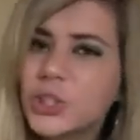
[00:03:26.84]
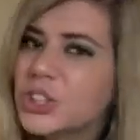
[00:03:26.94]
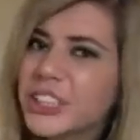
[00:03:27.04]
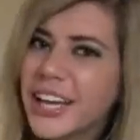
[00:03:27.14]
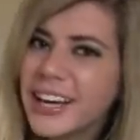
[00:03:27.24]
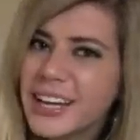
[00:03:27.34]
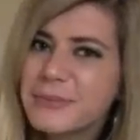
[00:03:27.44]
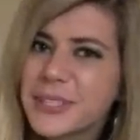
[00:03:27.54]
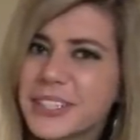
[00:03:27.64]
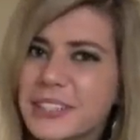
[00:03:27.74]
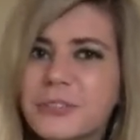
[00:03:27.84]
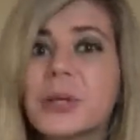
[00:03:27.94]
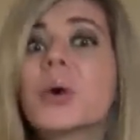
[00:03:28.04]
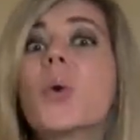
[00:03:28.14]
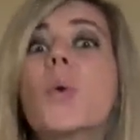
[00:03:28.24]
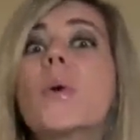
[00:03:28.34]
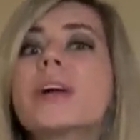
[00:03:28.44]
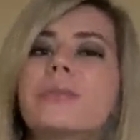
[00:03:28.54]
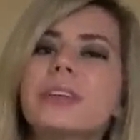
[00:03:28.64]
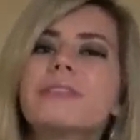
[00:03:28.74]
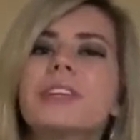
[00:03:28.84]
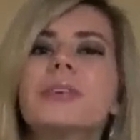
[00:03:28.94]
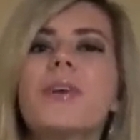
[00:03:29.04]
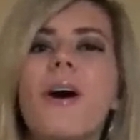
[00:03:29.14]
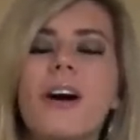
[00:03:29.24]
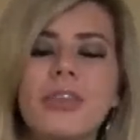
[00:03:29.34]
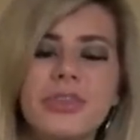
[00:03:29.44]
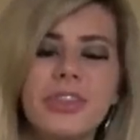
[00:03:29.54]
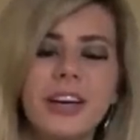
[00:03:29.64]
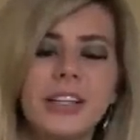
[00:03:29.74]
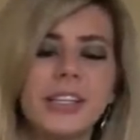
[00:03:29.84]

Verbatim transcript: Today I'm gonna give you a quick review on